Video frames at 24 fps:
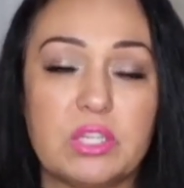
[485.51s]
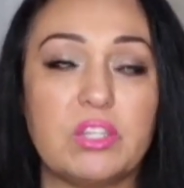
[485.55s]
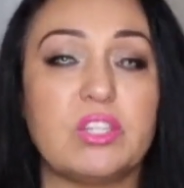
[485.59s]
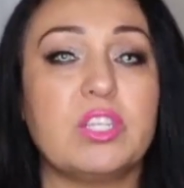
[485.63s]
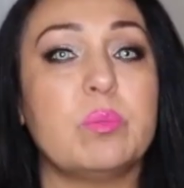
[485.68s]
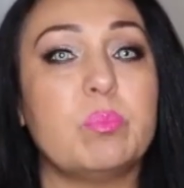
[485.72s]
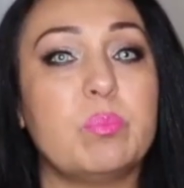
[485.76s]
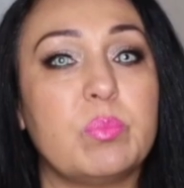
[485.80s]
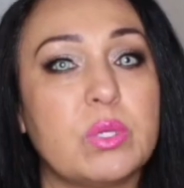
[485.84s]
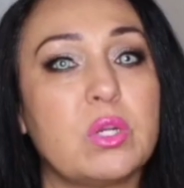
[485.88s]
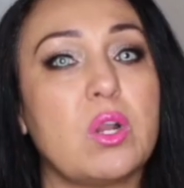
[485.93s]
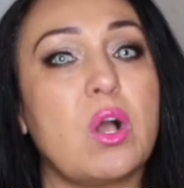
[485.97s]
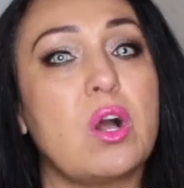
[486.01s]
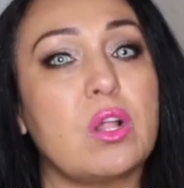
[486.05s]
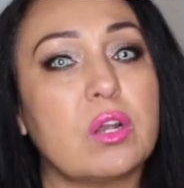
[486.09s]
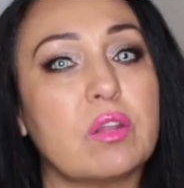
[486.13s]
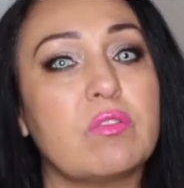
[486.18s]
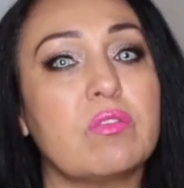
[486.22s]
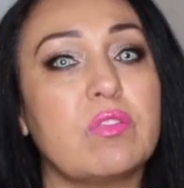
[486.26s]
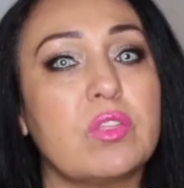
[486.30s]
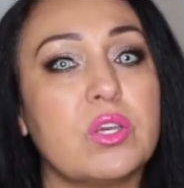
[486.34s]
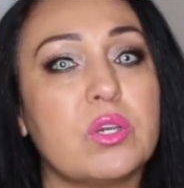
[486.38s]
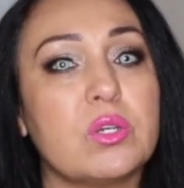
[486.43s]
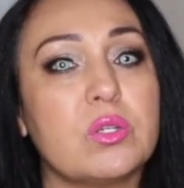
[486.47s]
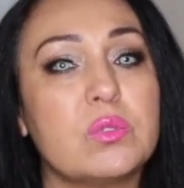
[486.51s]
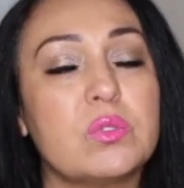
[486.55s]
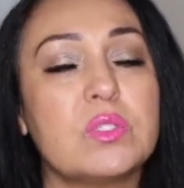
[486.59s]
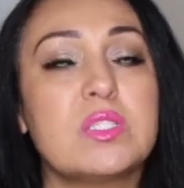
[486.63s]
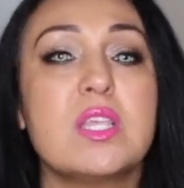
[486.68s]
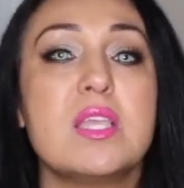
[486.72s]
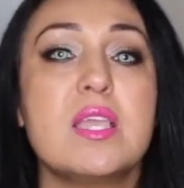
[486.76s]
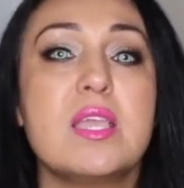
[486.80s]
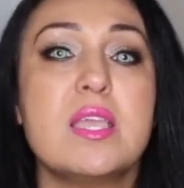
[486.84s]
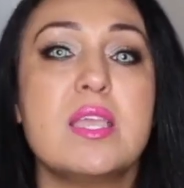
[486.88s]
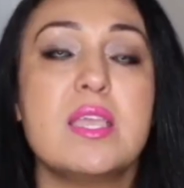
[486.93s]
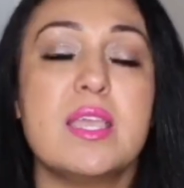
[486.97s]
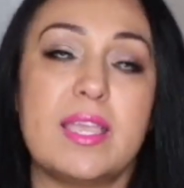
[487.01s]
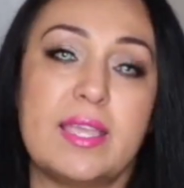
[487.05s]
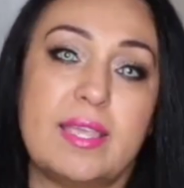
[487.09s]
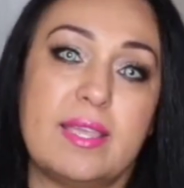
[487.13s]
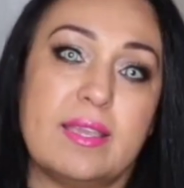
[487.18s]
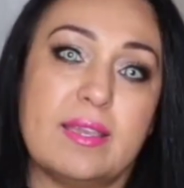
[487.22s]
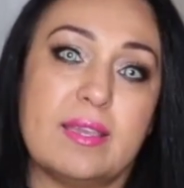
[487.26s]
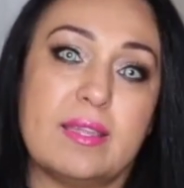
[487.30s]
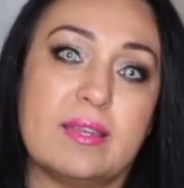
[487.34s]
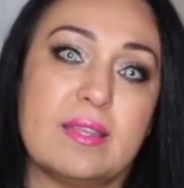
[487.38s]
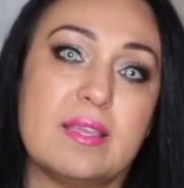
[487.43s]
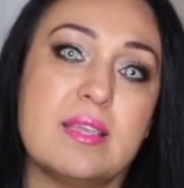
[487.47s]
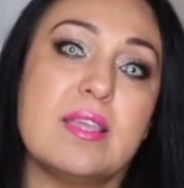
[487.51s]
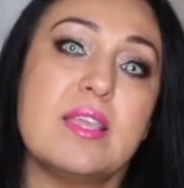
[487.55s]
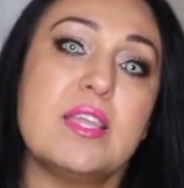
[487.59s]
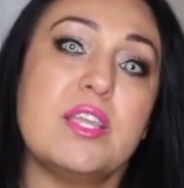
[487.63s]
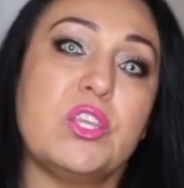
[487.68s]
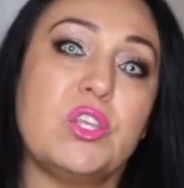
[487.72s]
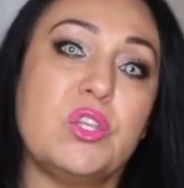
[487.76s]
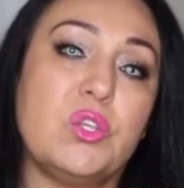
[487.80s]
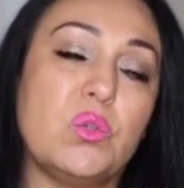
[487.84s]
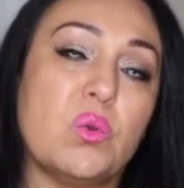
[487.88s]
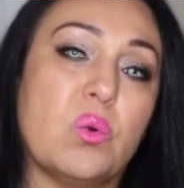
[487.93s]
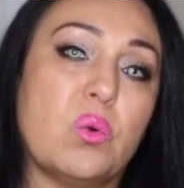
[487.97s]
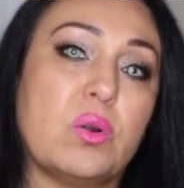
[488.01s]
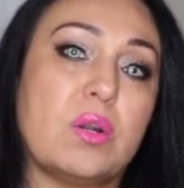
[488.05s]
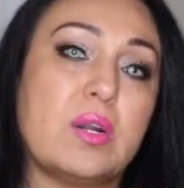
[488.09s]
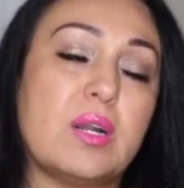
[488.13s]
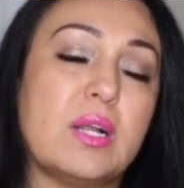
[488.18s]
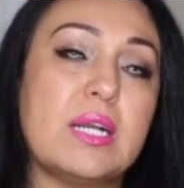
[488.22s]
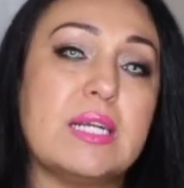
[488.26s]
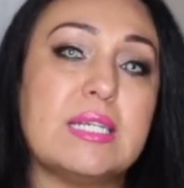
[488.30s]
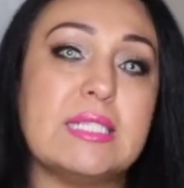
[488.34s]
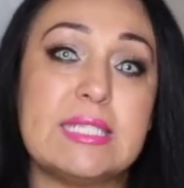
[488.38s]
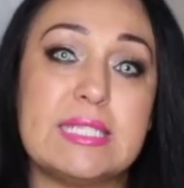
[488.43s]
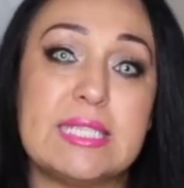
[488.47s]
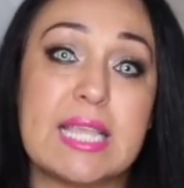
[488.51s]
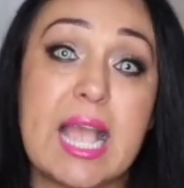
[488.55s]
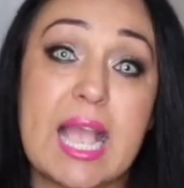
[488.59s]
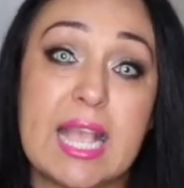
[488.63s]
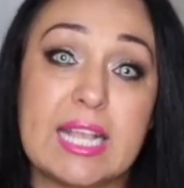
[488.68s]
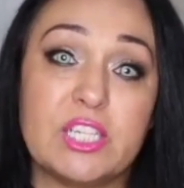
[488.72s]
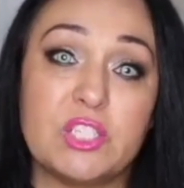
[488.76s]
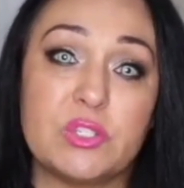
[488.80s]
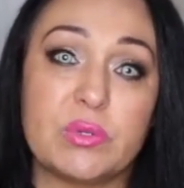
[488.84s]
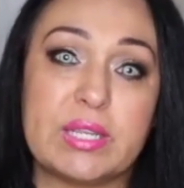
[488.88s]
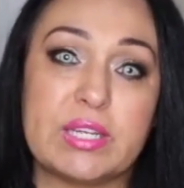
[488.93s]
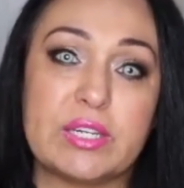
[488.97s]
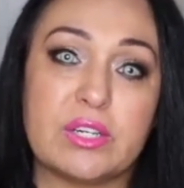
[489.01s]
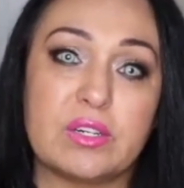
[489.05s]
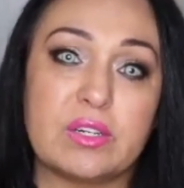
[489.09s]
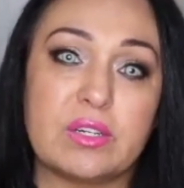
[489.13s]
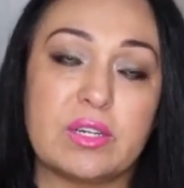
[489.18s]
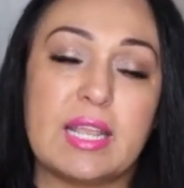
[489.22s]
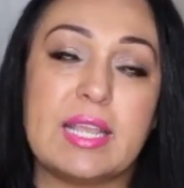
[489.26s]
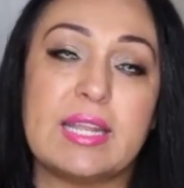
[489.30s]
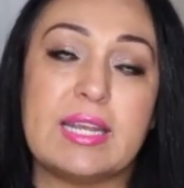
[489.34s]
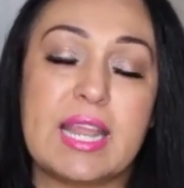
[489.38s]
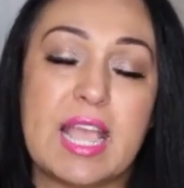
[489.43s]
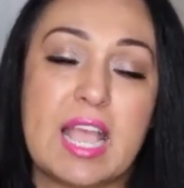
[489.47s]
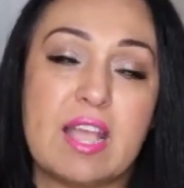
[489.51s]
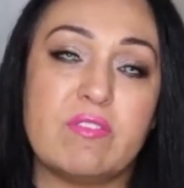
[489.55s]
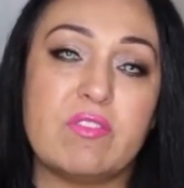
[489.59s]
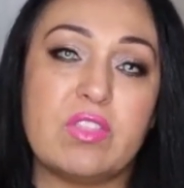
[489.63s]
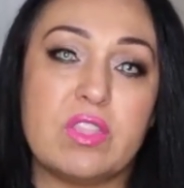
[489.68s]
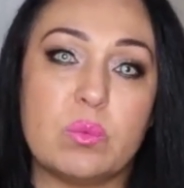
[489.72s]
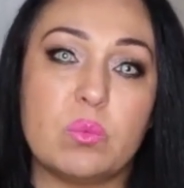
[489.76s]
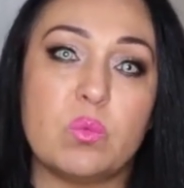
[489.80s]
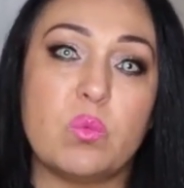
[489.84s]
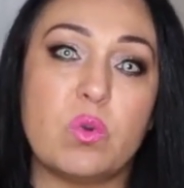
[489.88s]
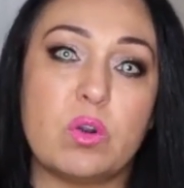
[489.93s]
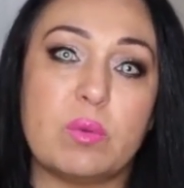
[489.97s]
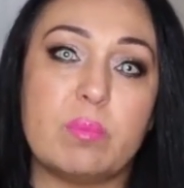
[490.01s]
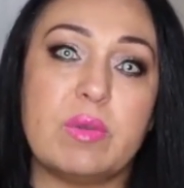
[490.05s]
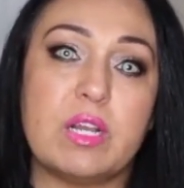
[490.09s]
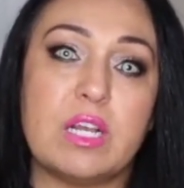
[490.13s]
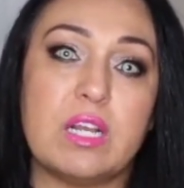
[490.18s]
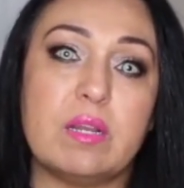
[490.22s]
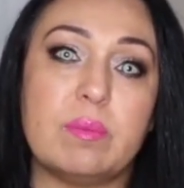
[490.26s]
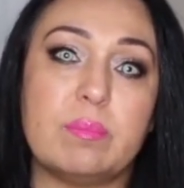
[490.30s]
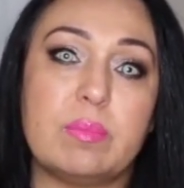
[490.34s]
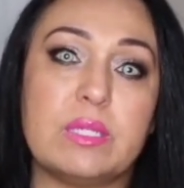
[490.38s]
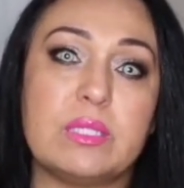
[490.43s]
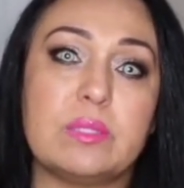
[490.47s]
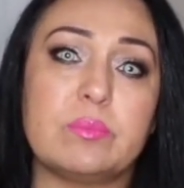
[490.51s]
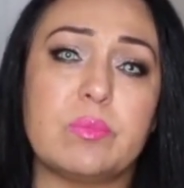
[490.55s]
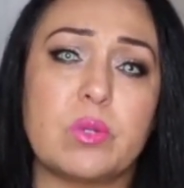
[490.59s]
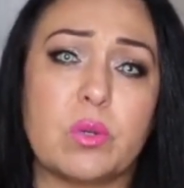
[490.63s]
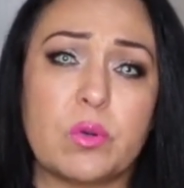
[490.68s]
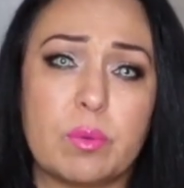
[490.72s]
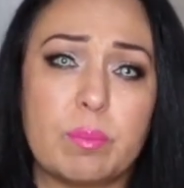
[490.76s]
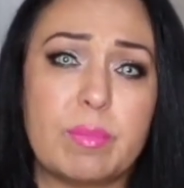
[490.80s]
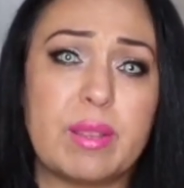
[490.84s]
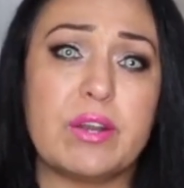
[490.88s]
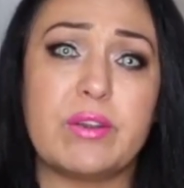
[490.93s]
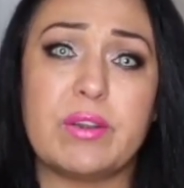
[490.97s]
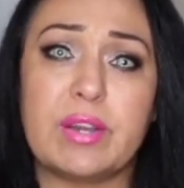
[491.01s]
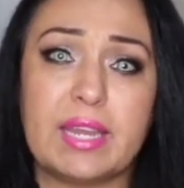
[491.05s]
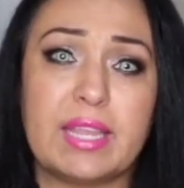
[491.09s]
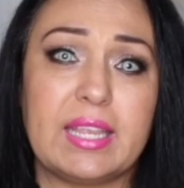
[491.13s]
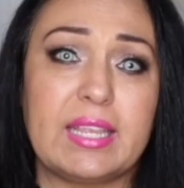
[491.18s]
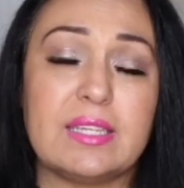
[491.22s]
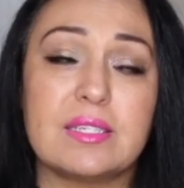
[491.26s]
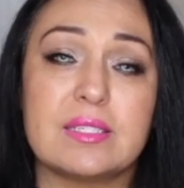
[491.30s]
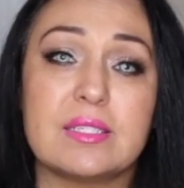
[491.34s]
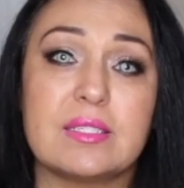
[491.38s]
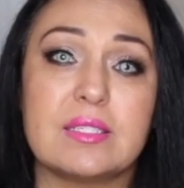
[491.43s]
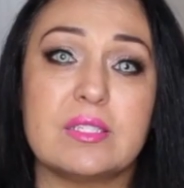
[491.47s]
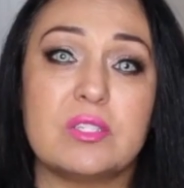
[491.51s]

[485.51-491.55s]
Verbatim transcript: You can put all of those in your uh, dehydrator and have them warm up or marinate.